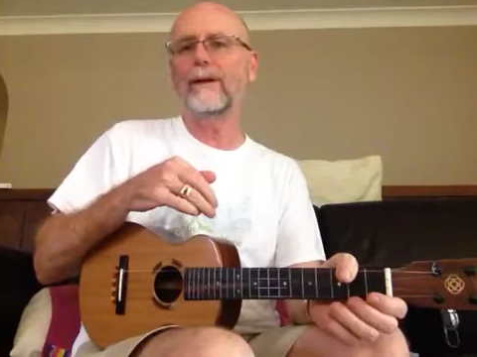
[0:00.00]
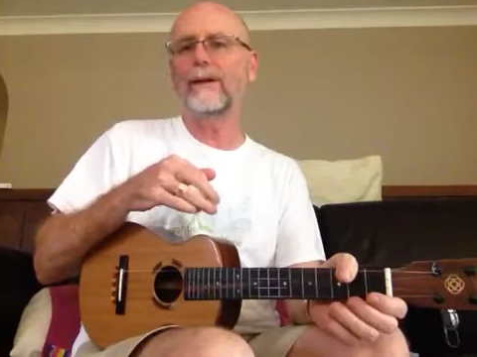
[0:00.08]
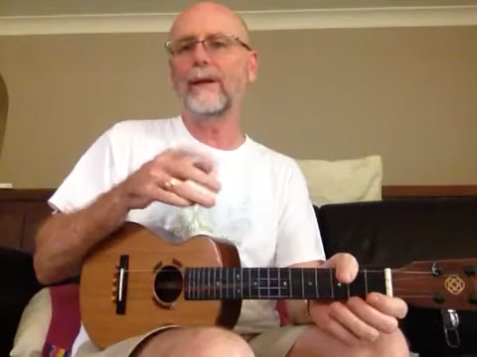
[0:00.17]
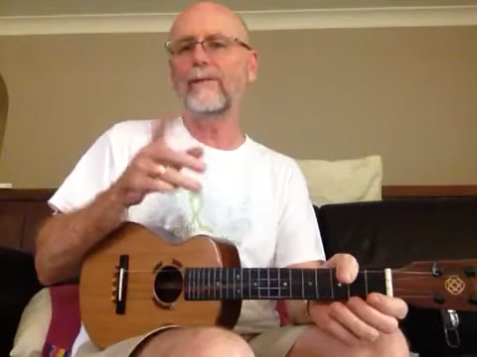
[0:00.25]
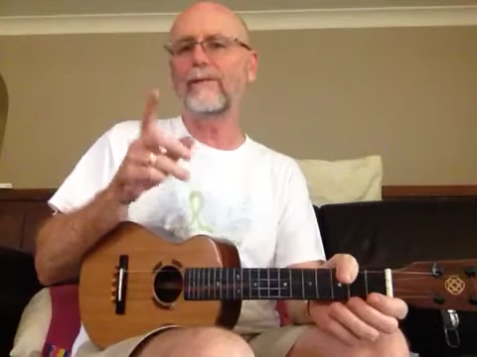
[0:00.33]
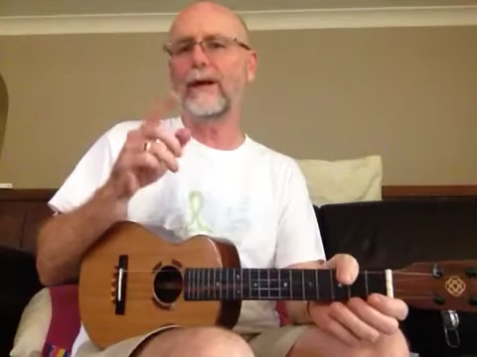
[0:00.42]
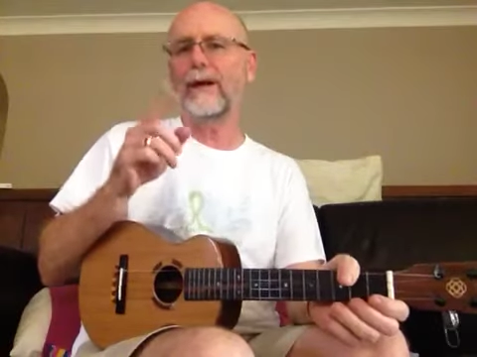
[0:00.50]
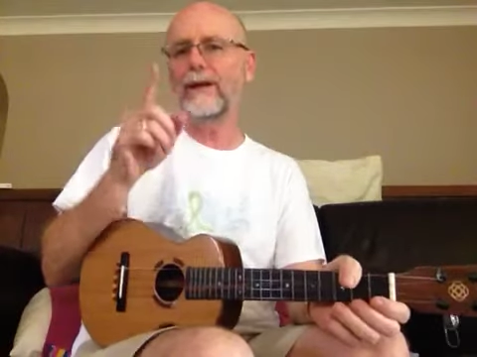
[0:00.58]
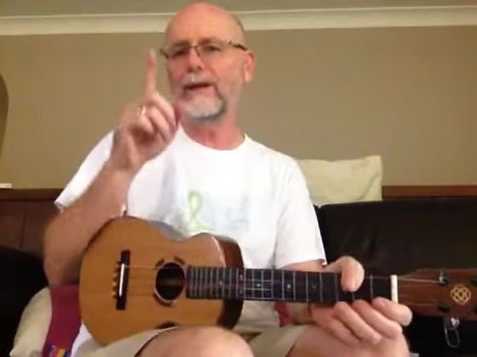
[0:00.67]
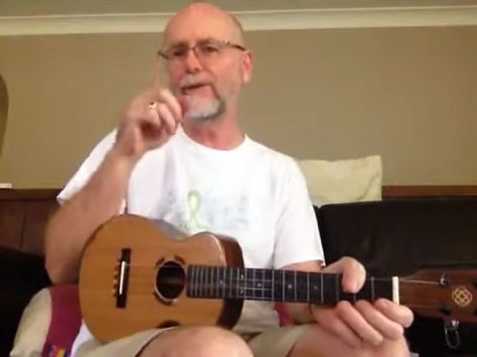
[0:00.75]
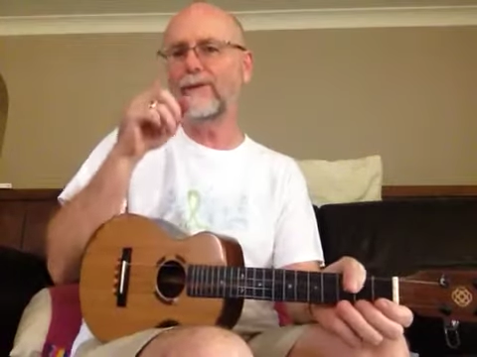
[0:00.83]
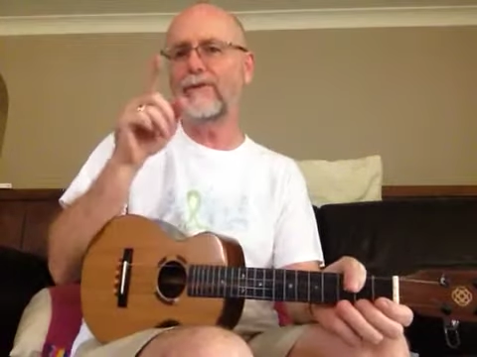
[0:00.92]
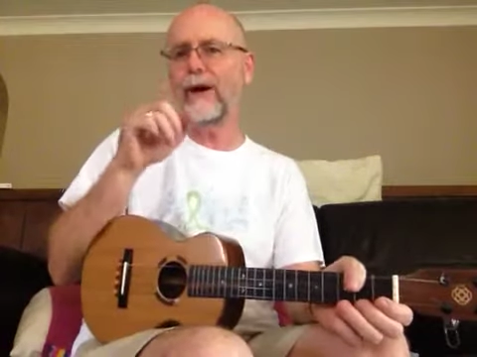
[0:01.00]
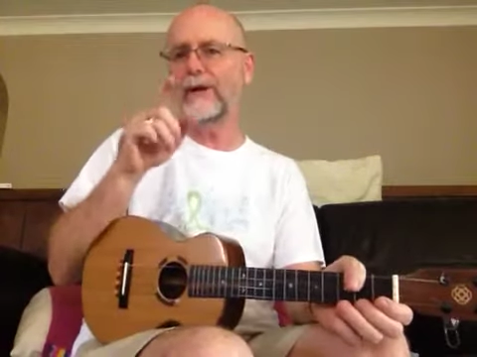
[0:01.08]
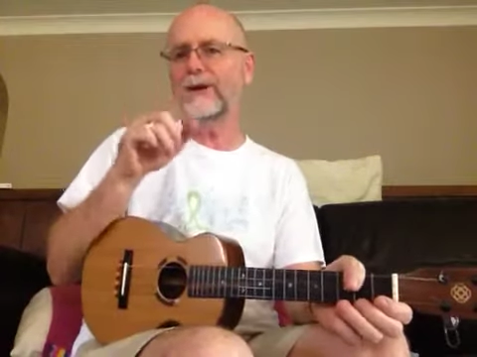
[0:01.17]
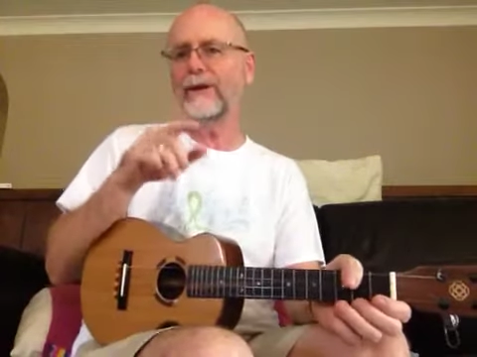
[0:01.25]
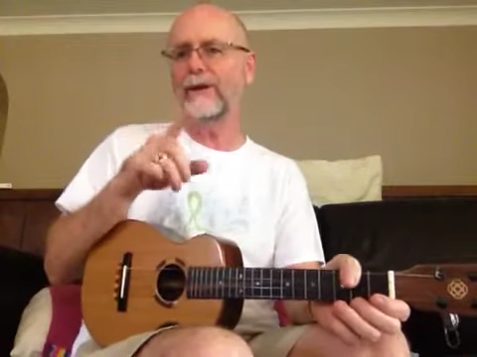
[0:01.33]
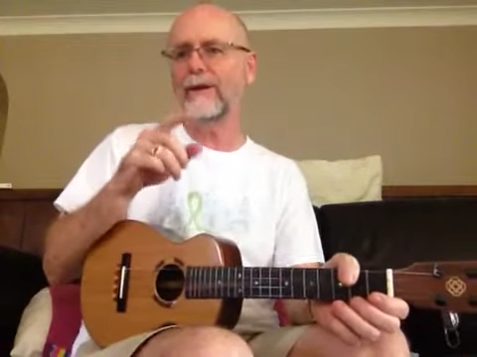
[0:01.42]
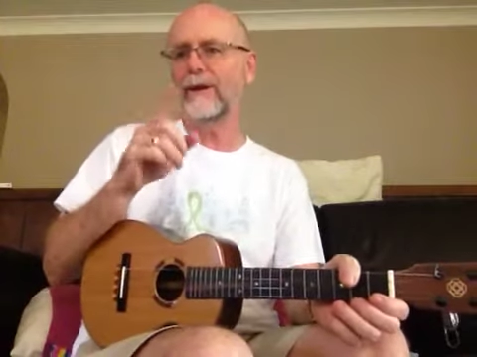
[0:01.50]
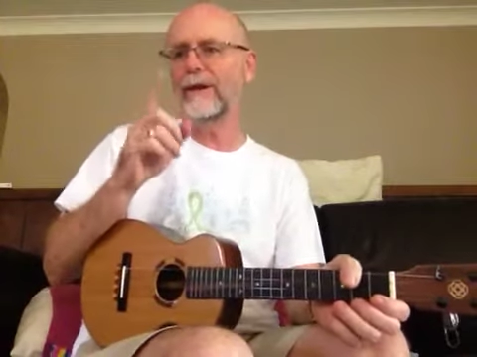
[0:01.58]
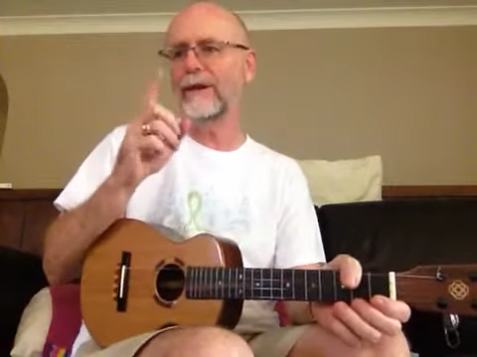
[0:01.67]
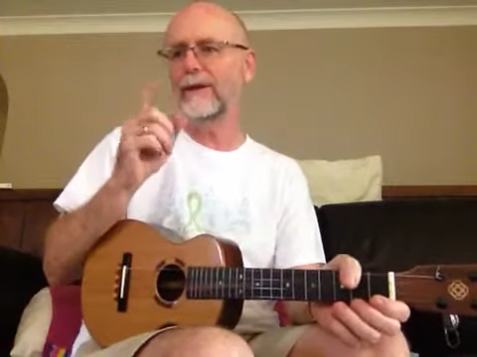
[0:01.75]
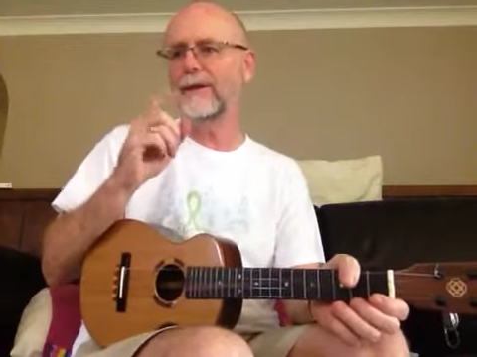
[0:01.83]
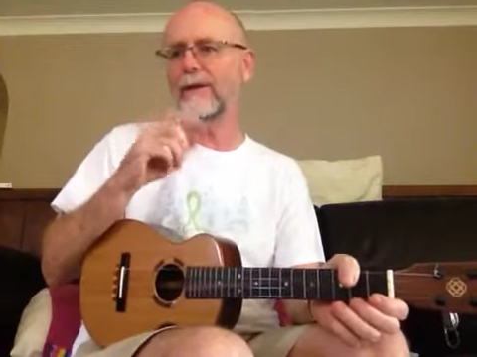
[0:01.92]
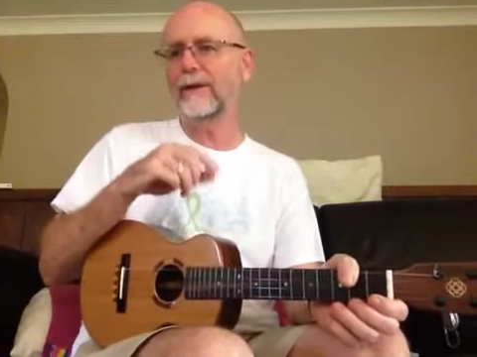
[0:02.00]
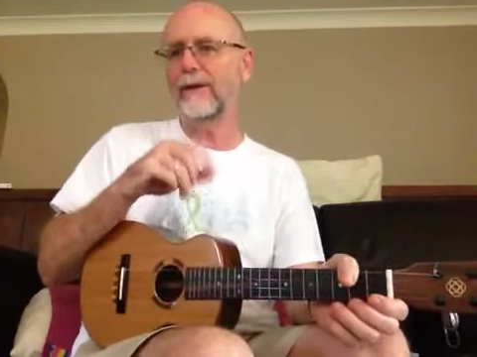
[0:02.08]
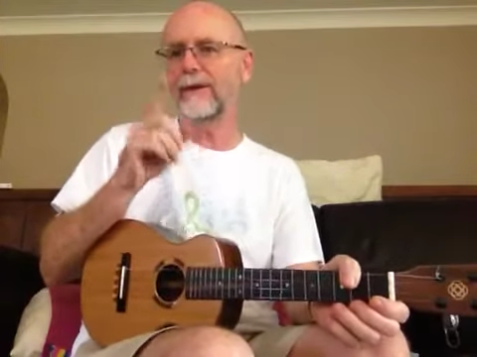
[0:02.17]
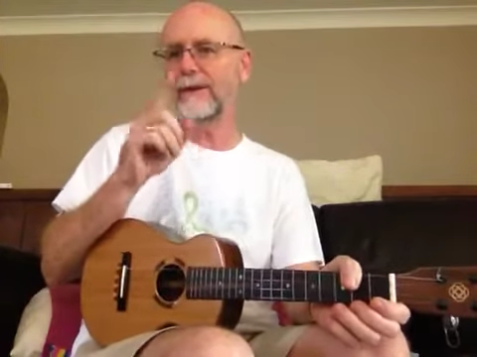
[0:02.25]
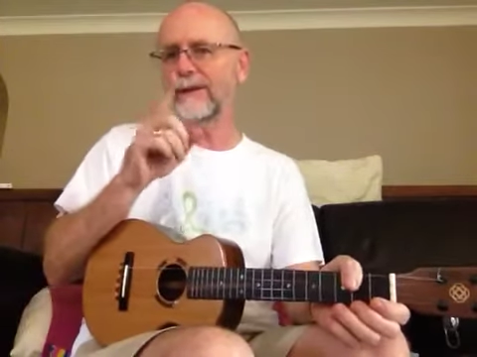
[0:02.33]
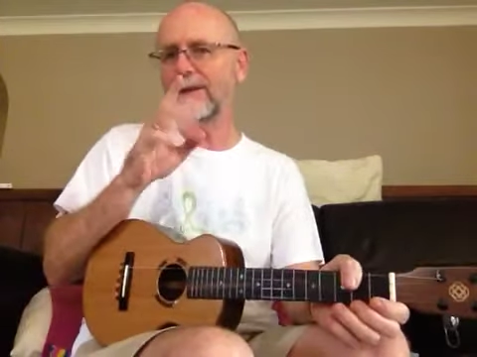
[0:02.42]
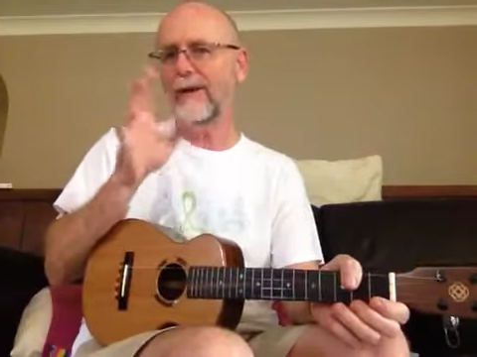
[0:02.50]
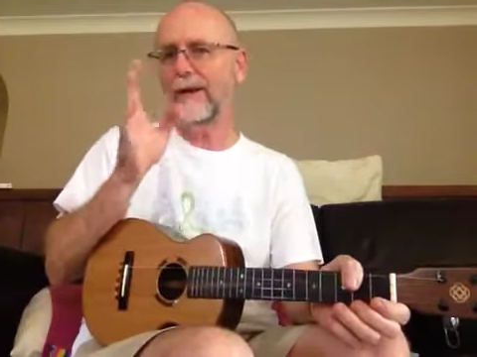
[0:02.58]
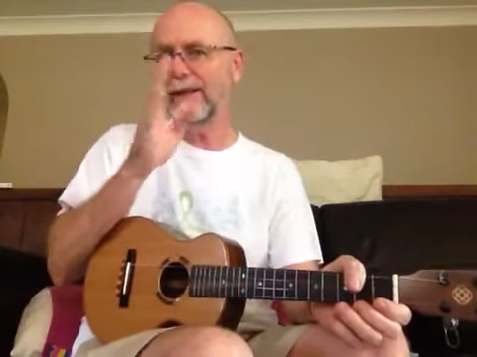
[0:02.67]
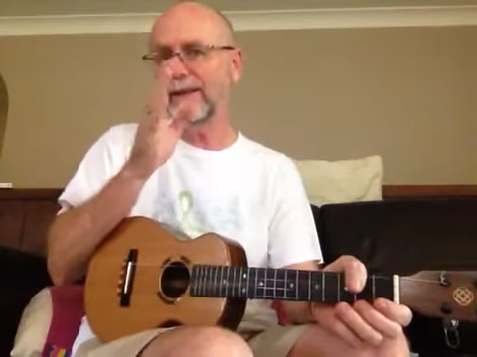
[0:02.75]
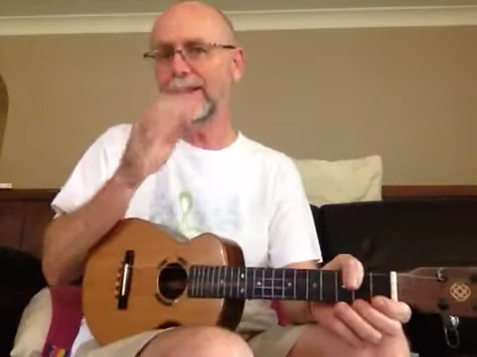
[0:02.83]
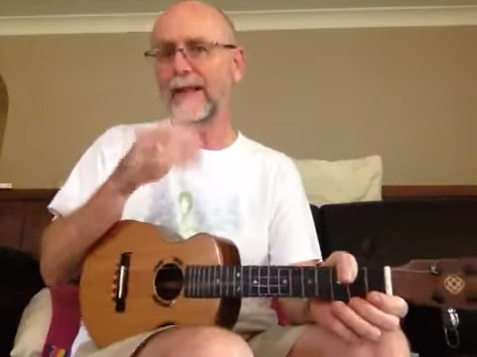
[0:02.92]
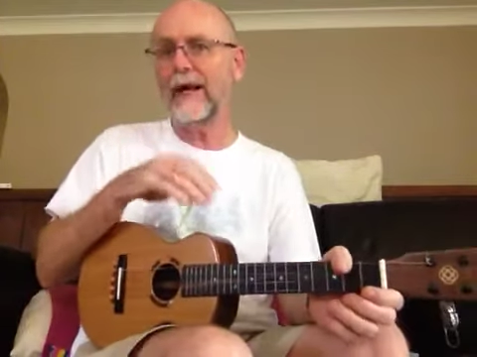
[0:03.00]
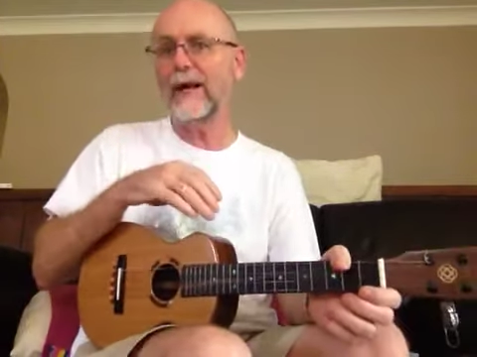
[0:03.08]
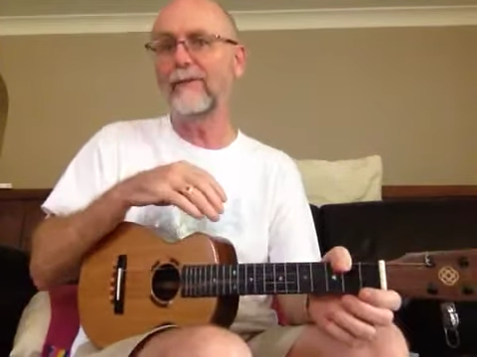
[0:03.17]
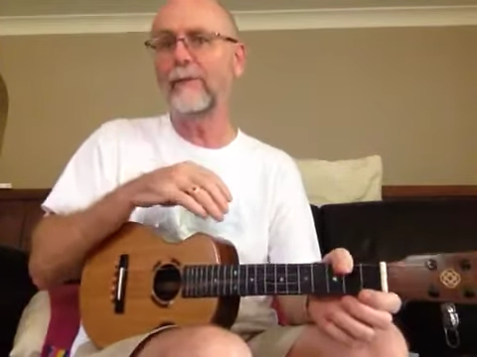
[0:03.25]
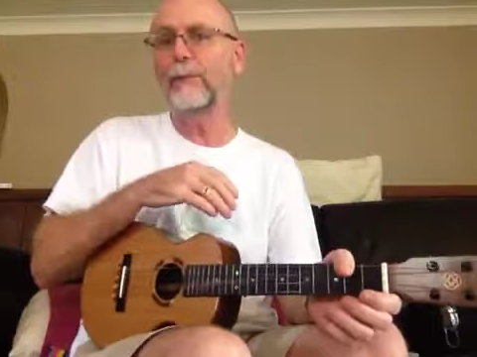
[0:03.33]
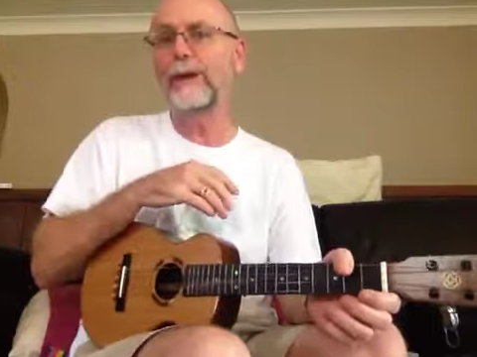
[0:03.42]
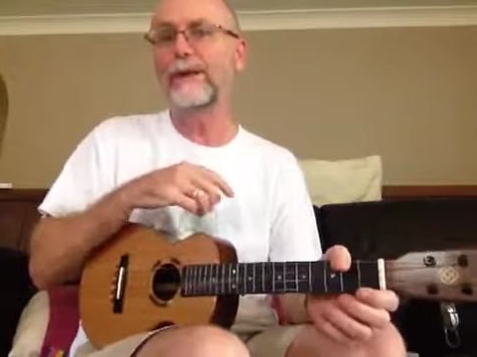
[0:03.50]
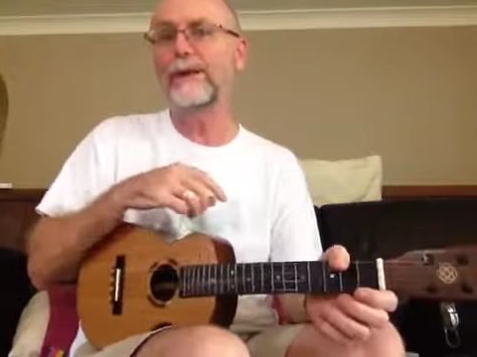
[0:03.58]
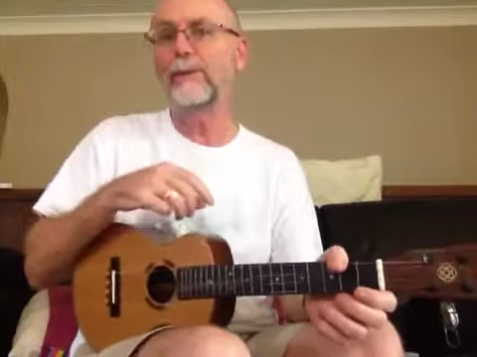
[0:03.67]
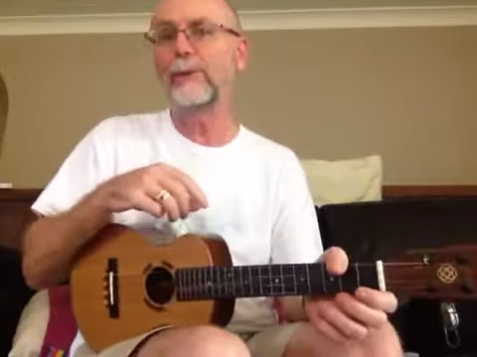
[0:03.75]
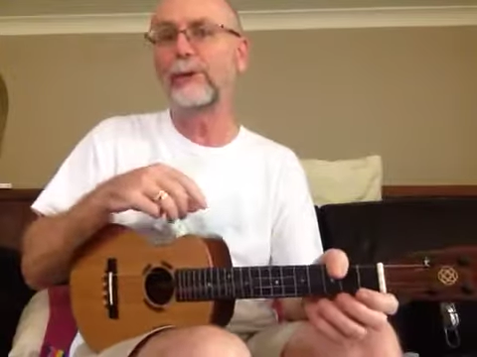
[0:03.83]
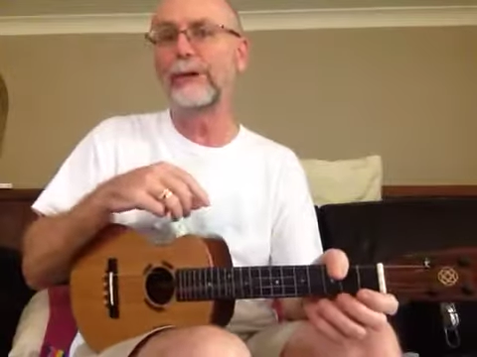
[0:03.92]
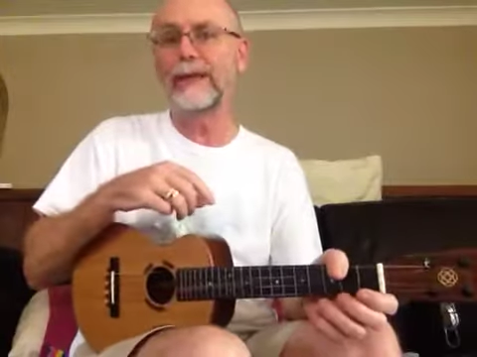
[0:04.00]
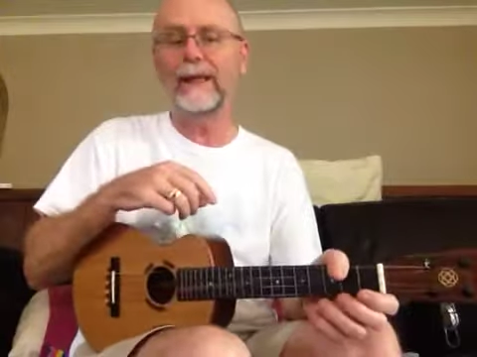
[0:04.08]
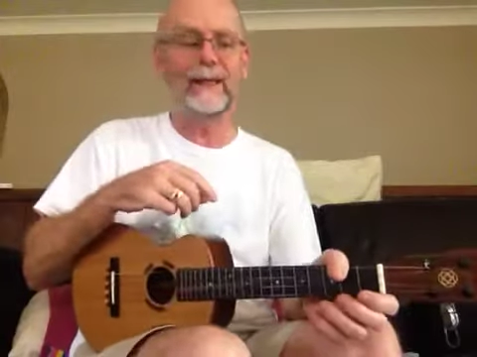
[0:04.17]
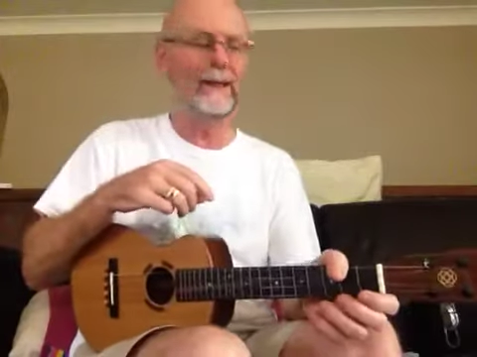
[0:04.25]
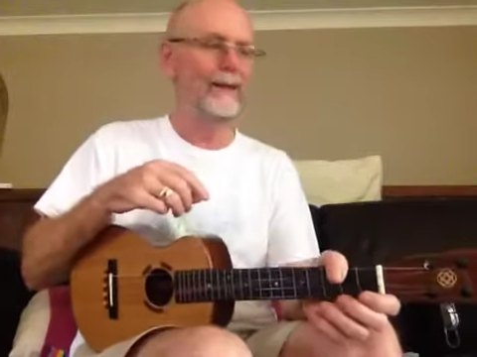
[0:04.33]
that funny little fraction thing is on the side at the start of a piece of music.